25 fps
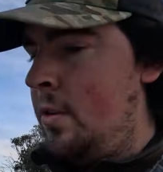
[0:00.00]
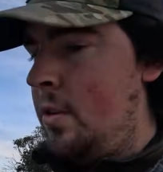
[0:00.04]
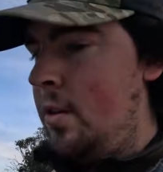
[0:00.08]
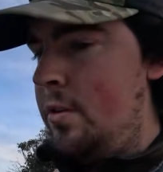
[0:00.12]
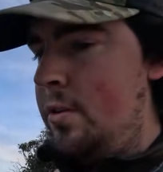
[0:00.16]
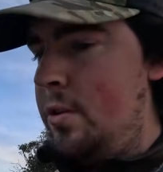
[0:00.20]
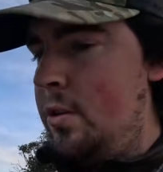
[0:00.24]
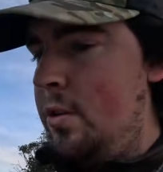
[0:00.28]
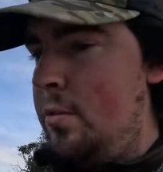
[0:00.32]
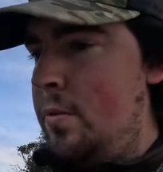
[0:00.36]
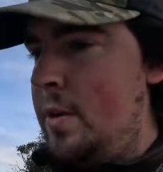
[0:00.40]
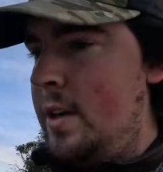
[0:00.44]
We've
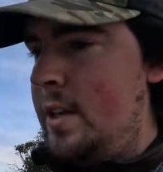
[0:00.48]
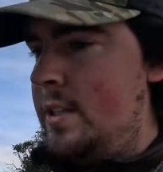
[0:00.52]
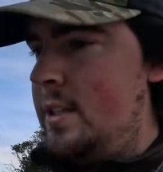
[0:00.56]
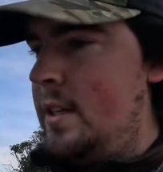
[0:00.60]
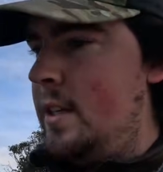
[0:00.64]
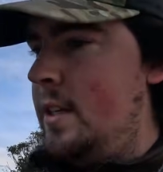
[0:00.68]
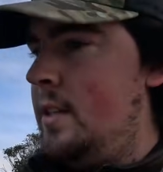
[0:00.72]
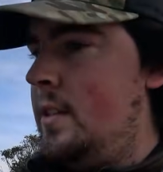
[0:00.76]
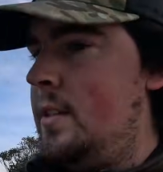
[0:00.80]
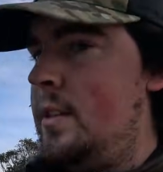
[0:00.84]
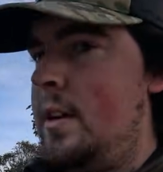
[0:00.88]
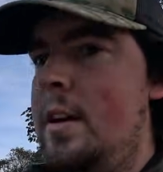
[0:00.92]
got 2 weeks
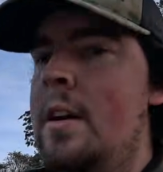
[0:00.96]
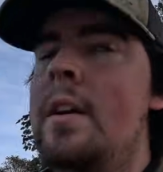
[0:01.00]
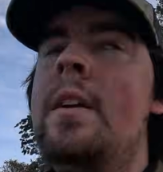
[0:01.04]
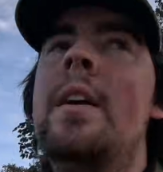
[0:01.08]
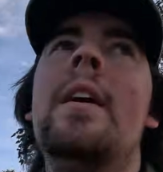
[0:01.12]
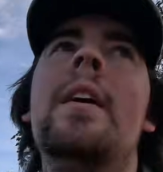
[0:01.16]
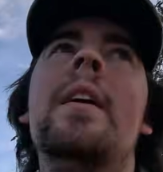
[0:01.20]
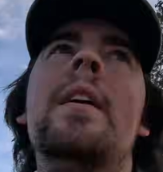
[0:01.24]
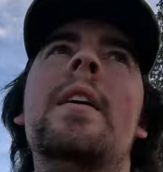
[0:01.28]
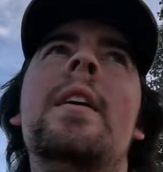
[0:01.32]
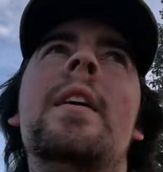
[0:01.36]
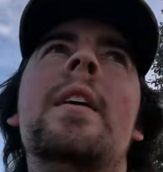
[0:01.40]
here, so
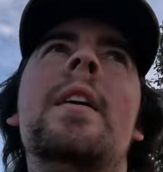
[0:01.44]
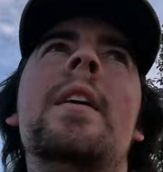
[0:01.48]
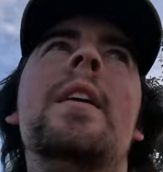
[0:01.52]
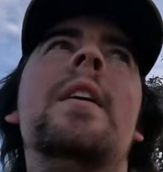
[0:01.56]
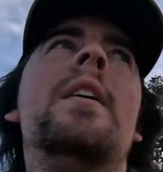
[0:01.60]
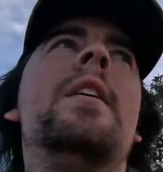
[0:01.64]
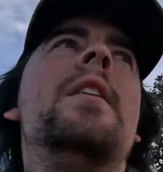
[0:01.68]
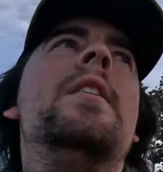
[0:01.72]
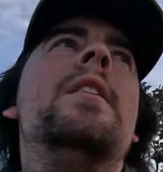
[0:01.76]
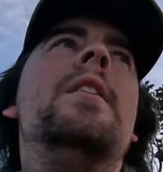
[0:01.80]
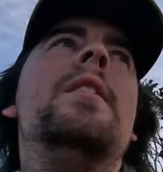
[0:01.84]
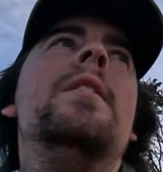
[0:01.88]

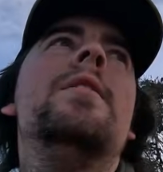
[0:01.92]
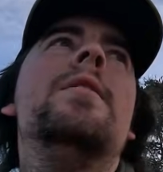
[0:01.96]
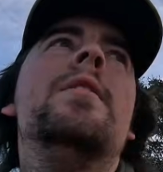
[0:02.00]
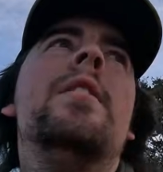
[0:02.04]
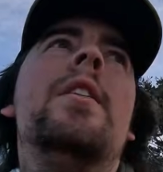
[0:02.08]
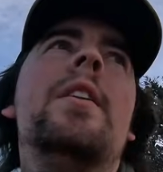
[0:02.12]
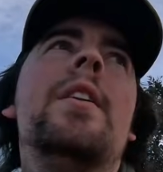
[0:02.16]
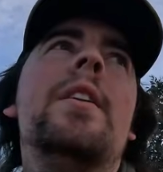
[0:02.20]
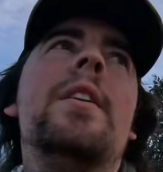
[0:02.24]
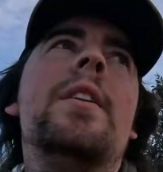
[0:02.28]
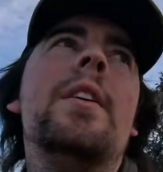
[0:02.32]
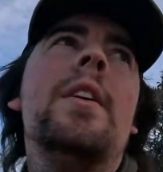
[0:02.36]

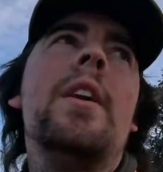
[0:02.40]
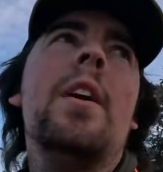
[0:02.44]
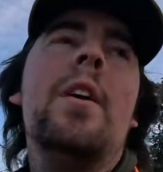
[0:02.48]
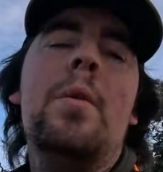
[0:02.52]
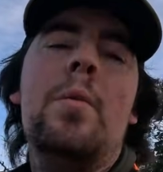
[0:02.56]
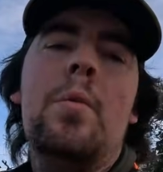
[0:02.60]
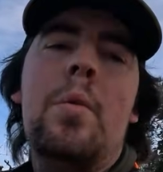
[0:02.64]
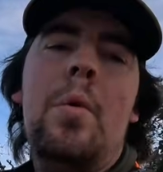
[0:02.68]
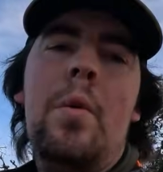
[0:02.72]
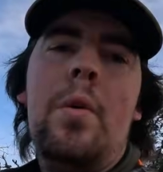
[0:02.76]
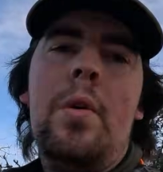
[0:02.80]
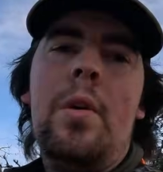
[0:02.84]
I need to
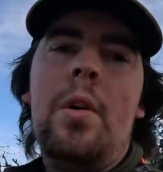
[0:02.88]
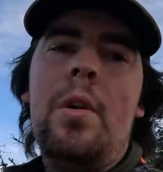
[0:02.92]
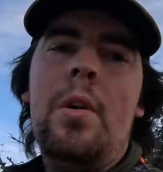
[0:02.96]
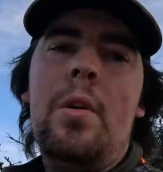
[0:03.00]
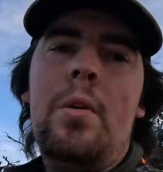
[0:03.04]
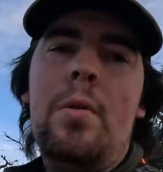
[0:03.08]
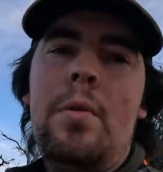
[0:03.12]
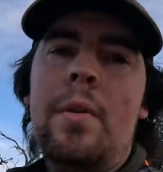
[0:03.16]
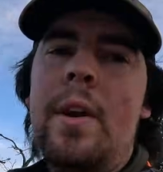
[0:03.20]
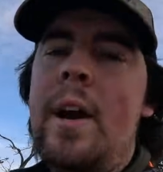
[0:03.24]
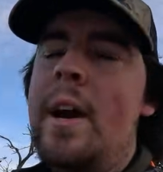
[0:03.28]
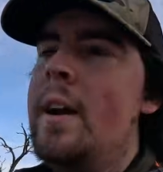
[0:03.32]
go
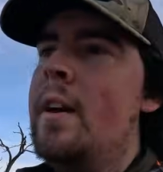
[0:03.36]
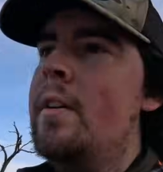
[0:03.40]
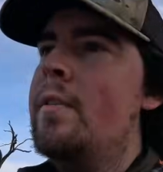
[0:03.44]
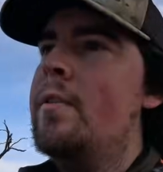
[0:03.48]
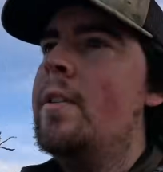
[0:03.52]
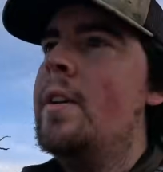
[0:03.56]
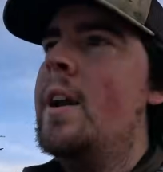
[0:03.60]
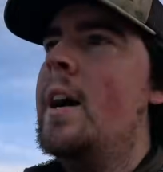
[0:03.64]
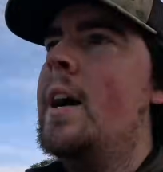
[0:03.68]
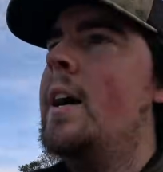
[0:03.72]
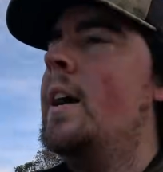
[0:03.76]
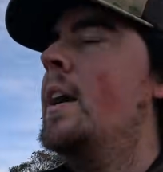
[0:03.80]
walking all day,
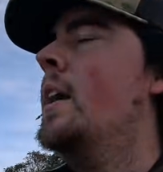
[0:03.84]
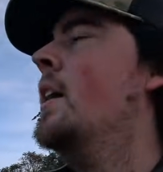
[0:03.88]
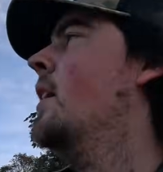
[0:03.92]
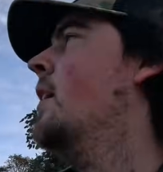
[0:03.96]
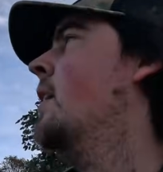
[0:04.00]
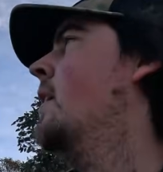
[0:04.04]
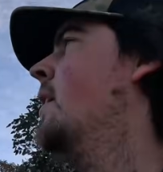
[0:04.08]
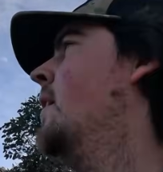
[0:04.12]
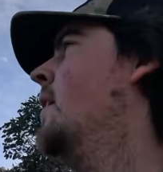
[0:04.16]
every day,